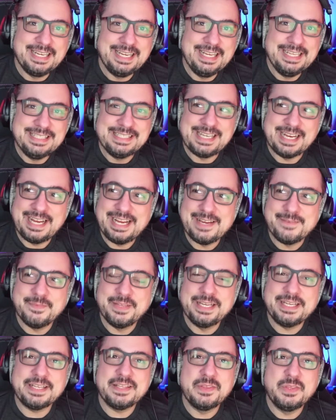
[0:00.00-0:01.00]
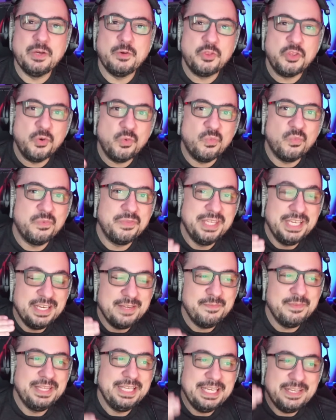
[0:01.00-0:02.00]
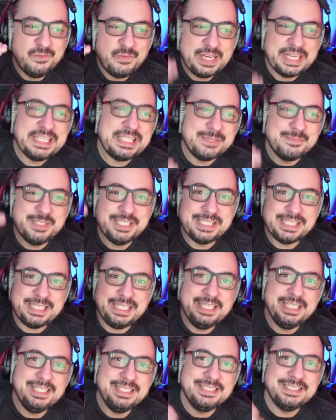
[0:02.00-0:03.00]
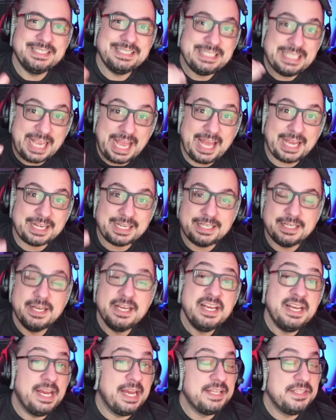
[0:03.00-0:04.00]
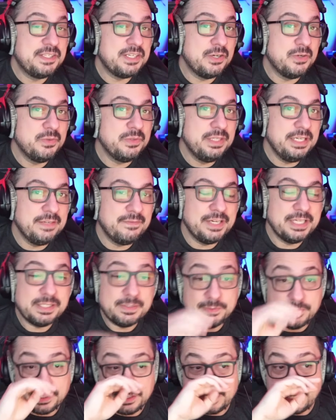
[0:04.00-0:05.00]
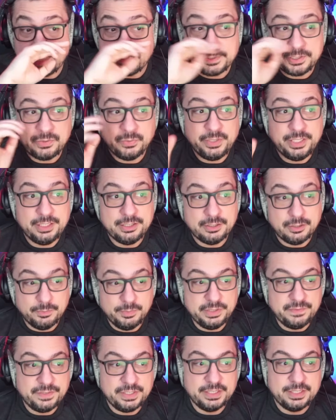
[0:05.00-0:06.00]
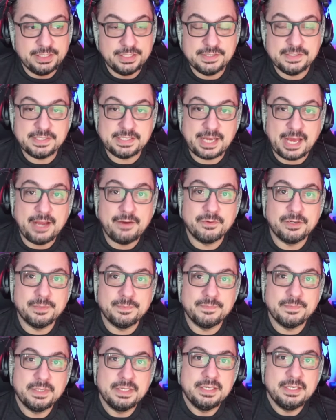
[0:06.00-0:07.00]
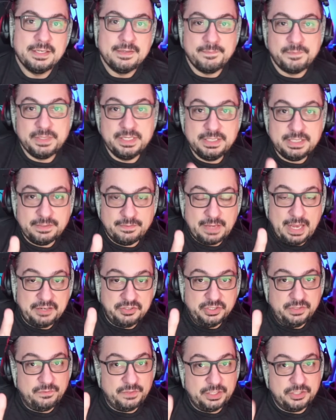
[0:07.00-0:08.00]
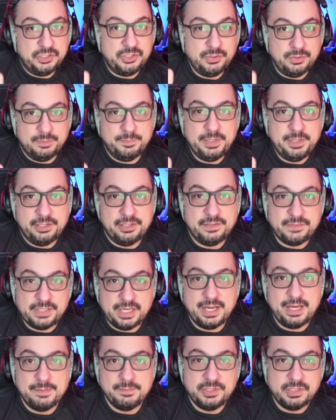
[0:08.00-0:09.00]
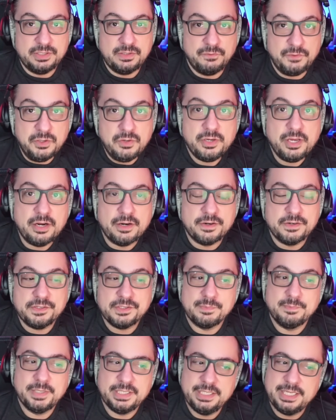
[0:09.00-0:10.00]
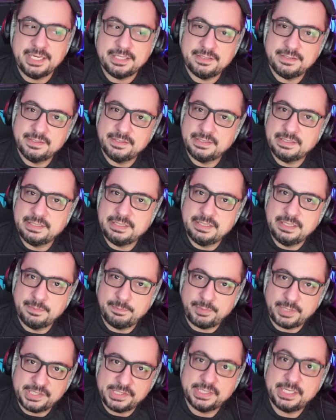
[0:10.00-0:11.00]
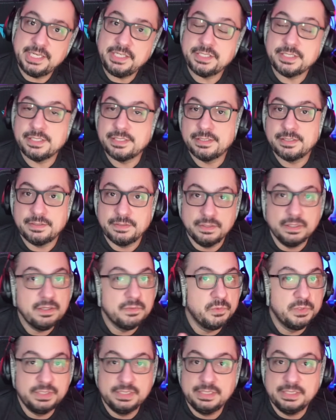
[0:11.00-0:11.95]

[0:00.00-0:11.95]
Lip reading: In time, the advancements in tech, and so the advancements in tech between Oblivion and Skyrim, it's actually a very short period of time. It's just a few years, but yet the presentation was